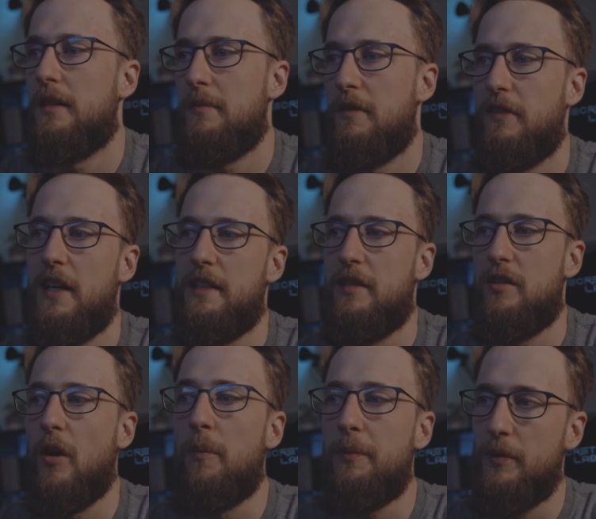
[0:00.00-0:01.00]
If I had to
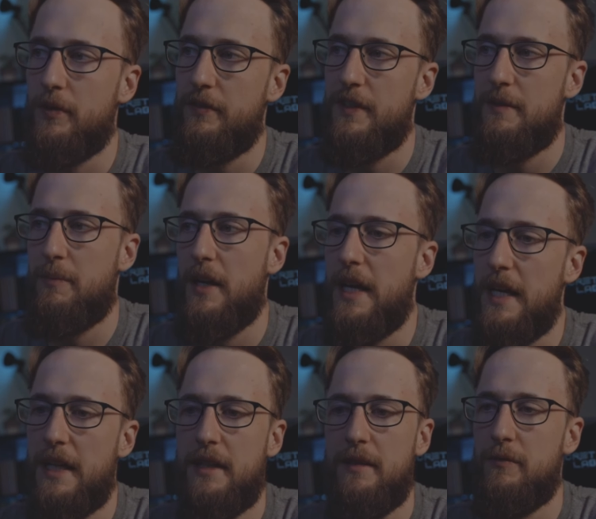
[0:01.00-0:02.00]
sculpt all of this by
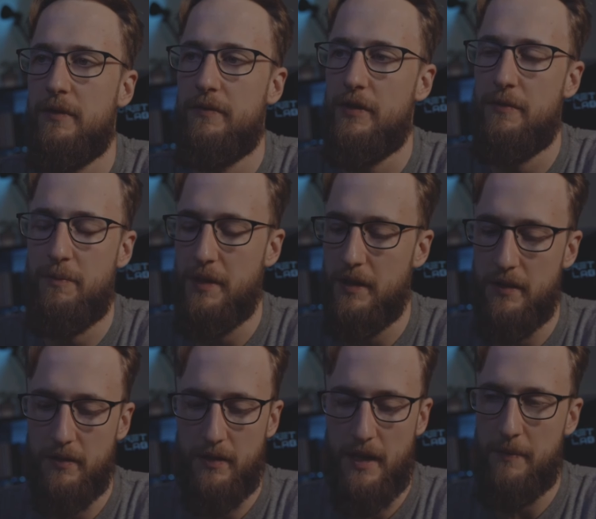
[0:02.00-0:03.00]
hand, it would have just
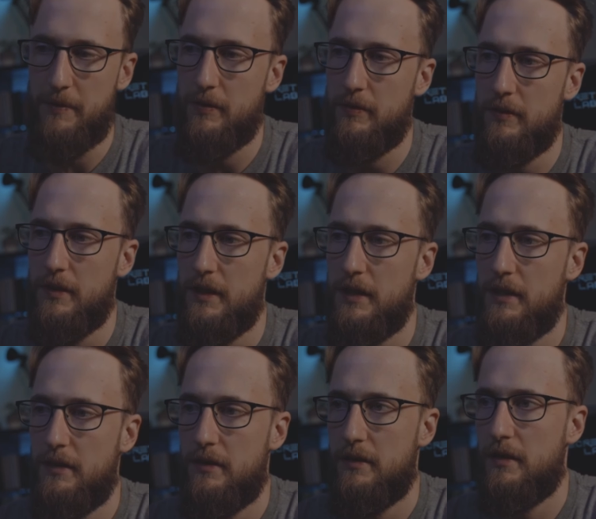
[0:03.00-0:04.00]
been absolutely
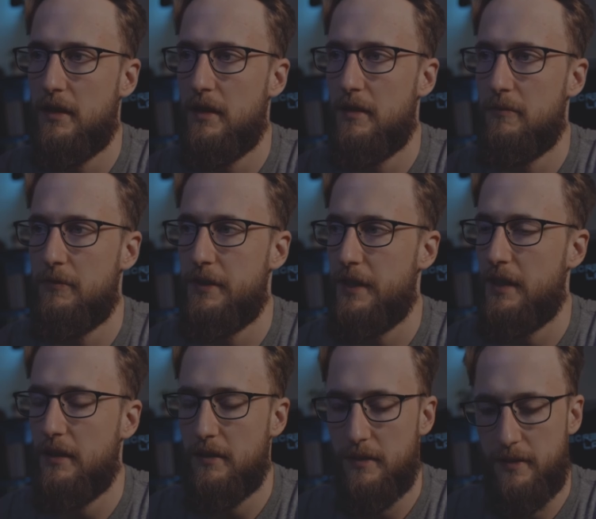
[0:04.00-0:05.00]

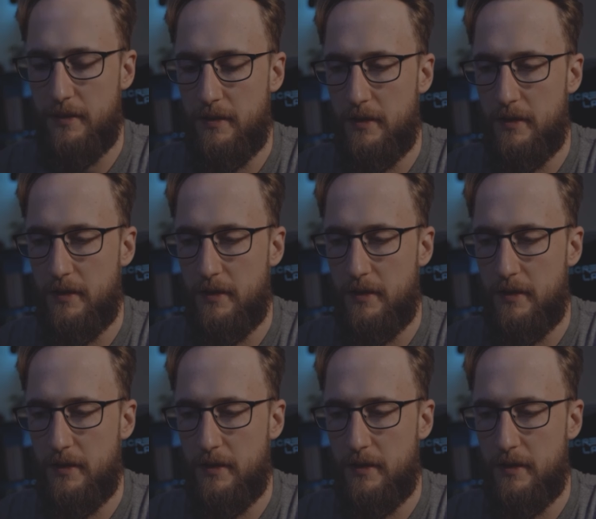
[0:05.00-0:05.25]
ridiculous.